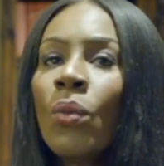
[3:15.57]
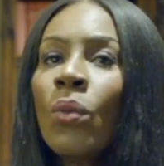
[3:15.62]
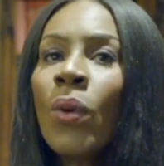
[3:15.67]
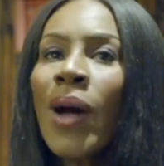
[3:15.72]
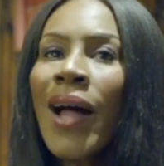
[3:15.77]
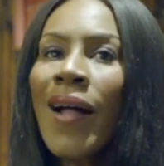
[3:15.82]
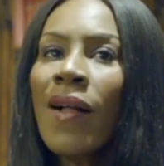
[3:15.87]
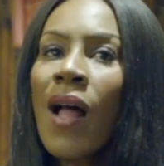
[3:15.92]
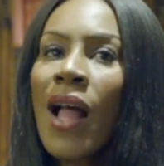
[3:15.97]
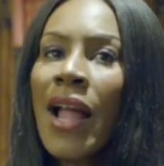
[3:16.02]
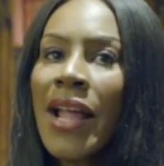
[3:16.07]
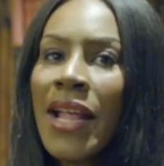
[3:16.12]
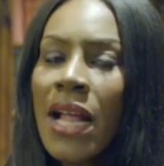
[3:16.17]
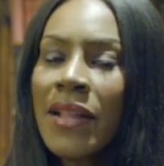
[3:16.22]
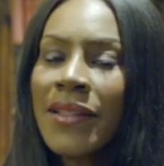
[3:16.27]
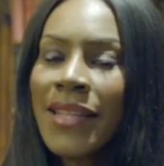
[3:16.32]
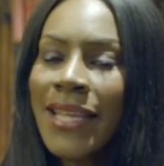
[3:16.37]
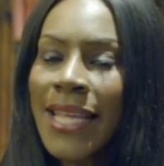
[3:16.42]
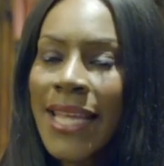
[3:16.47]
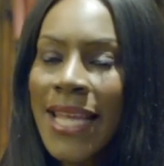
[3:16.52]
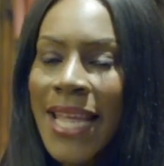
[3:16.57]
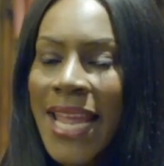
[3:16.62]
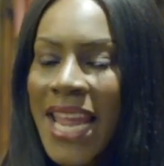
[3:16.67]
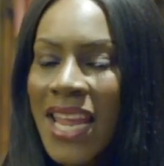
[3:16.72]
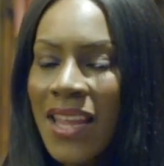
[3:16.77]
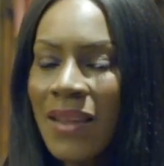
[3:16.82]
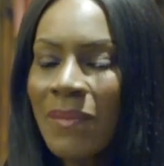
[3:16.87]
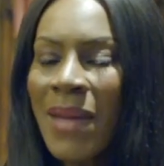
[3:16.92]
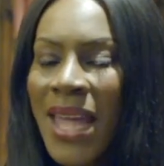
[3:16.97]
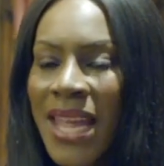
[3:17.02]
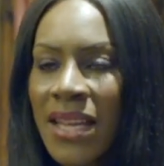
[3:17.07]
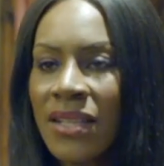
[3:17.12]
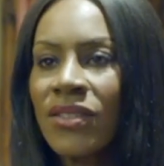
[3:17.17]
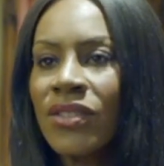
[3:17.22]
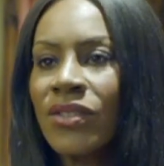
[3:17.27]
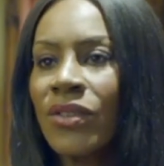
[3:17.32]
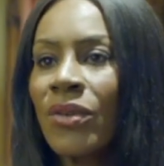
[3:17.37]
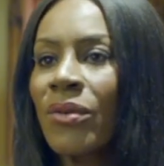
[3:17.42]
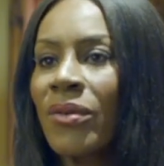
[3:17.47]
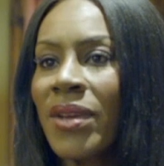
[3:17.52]
Well, the key main
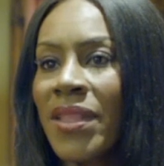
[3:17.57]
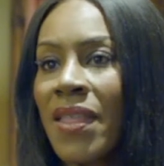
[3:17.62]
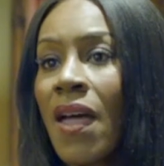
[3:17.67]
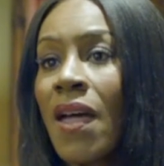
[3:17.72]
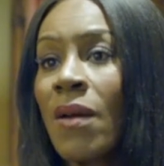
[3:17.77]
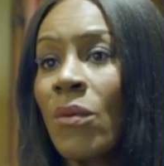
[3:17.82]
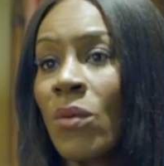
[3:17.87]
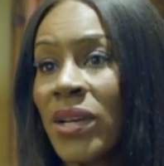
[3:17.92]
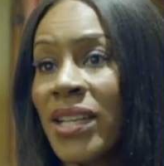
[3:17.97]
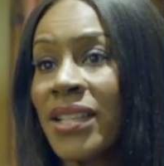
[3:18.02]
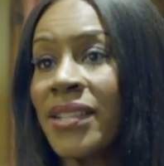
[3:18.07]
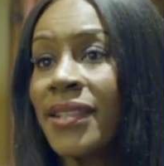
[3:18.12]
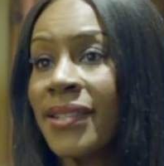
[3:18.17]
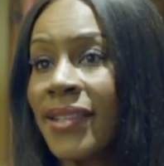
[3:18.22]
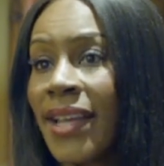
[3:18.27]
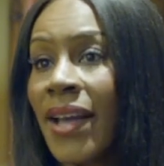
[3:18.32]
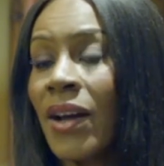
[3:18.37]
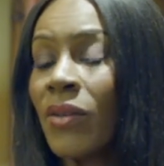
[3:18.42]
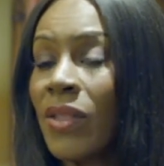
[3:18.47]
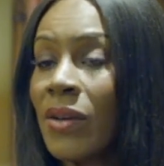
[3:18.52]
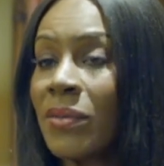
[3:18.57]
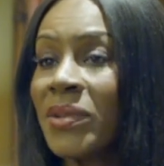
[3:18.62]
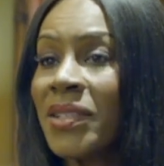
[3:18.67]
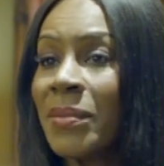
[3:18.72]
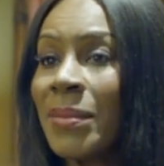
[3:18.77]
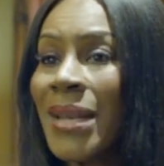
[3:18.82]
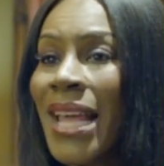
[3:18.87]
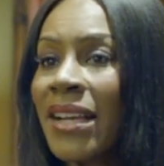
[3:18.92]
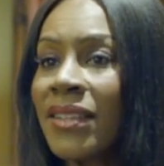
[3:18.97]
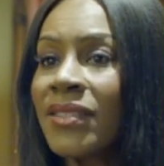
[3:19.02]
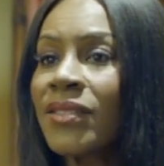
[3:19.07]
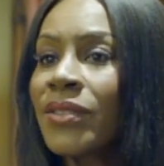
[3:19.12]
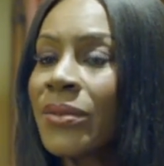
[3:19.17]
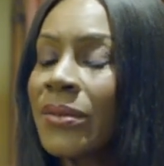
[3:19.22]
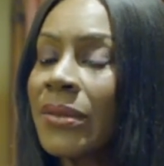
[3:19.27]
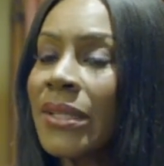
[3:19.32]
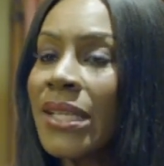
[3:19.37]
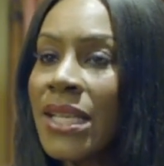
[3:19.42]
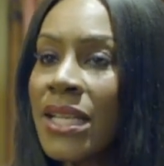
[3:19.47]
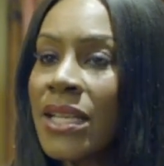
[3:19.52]
story that I wanted to tell that was a black
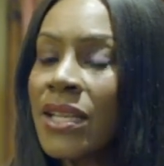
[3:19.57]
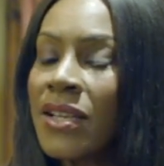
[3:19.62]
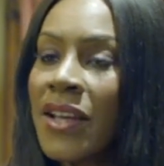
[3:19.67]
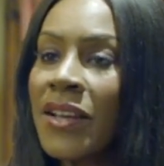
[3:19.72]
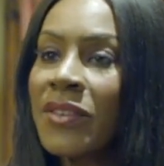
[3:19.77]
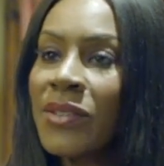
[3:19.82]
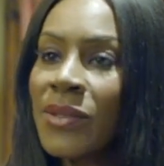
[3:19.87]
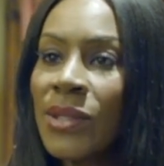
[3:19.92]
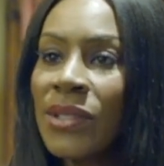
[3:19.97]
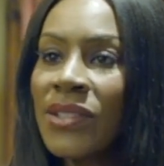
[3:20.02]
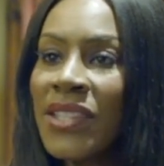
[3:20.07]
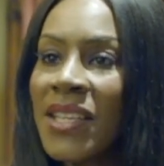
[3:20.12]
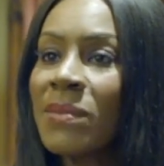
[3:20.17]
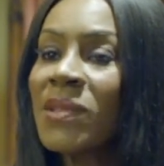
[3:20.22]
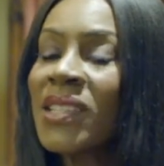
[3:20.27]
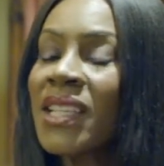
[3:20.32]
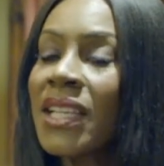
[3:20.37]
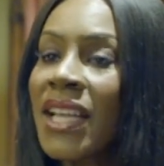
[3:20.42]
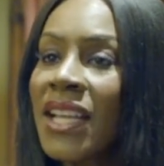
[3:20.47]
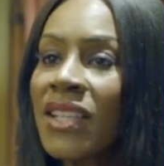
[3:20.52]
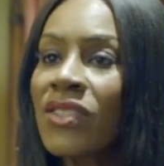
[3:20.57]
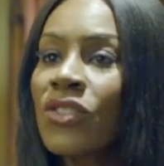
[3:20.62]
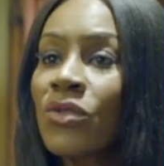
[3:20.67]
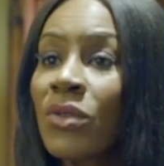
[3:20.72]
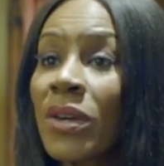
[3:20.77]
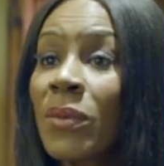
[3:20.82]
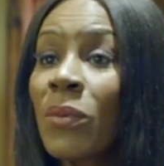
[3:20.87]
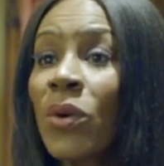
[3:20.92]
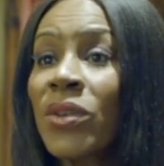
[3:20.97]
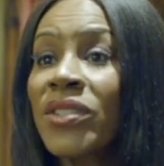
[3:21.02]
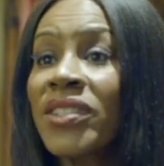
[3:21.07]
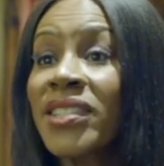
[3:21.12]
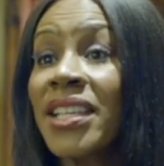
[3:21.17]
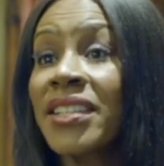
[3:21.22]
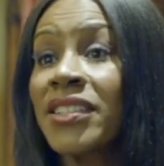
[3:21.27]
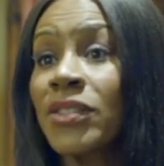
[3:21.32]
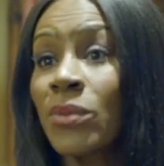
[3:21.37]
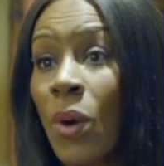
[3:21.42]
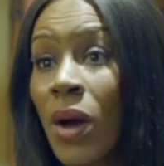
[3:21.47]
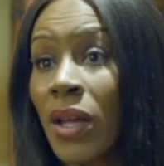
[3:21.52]
story, you know, steeped in history was
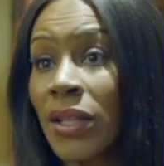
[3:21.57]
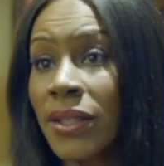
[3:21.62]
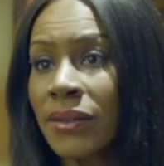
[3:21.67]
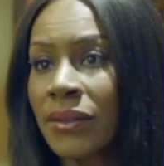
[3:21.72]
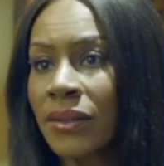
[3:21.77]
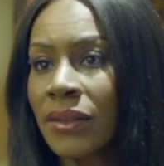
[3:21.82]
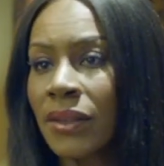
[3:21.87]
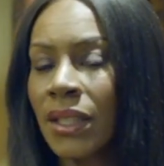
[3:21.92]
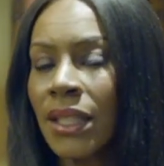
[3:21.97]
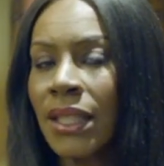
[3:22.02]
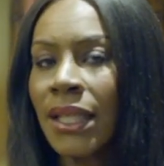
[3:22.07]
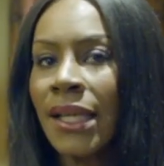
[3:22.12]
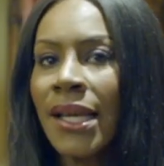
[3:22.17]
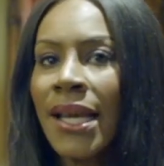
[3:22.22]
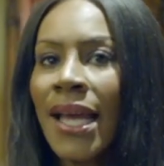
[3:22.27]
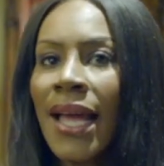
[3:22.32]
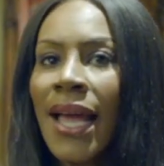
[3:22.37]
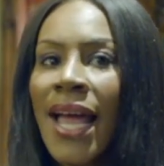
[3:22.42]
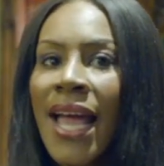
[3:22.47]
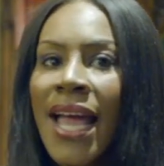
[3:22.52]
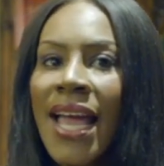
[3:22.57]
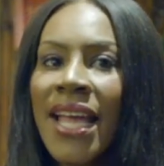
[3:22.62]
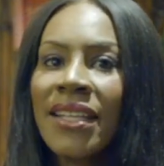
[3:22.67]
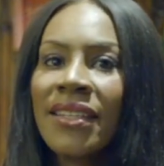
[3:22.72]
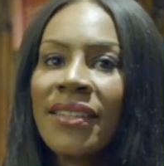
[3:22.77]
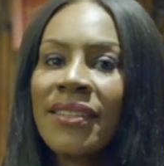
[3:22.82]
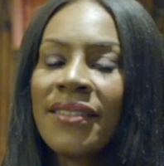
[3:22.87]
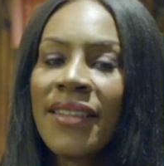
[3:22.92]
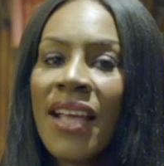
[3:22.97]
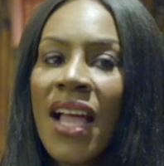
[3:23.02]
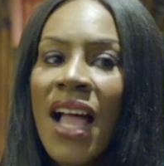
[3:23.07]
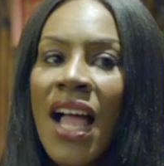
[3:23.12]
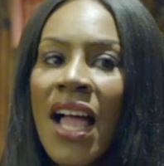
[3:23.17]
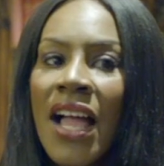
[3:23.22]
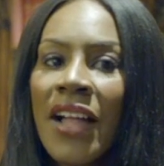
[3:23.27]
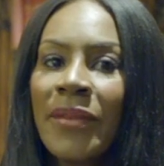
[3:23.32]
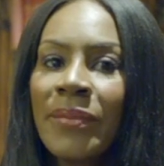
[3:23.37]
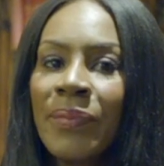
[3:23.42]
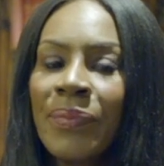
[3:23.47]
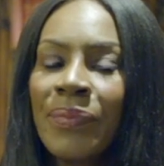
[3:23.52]
this one. Mm. And
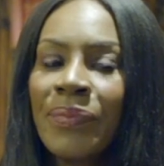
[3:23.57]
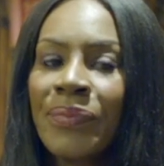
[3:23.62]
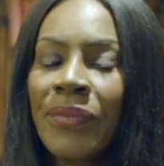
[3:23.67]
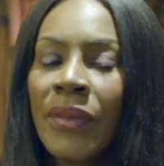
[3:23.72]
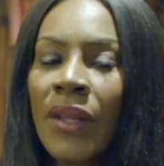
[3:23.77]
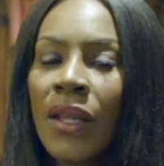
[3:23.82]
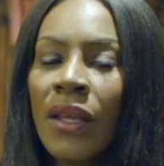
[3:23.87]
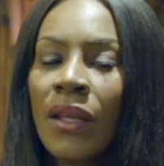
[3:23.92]
um,